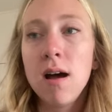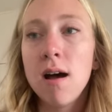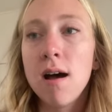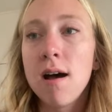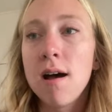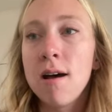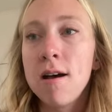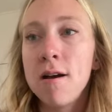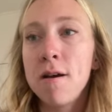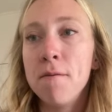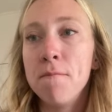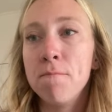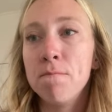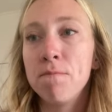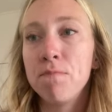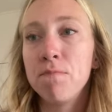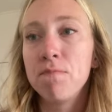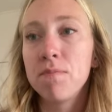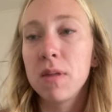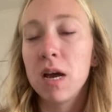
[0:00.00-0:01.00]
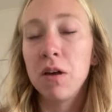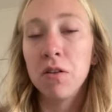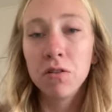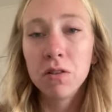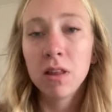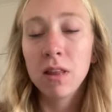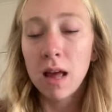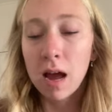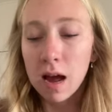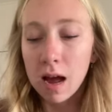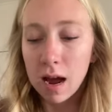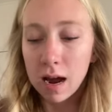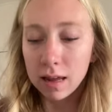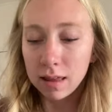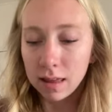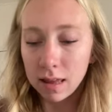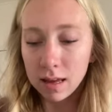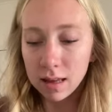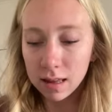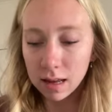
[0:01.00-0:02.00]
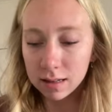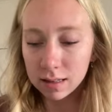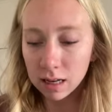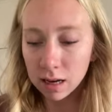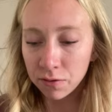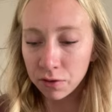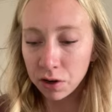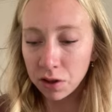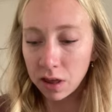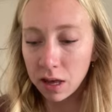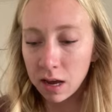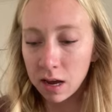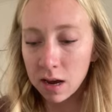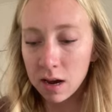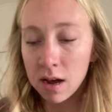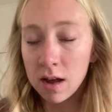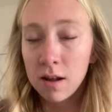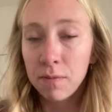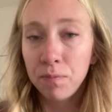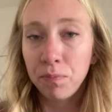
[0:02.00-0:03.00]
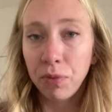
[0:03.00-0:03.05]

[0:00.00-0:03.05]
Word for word: Um, other than that, I think that's everything.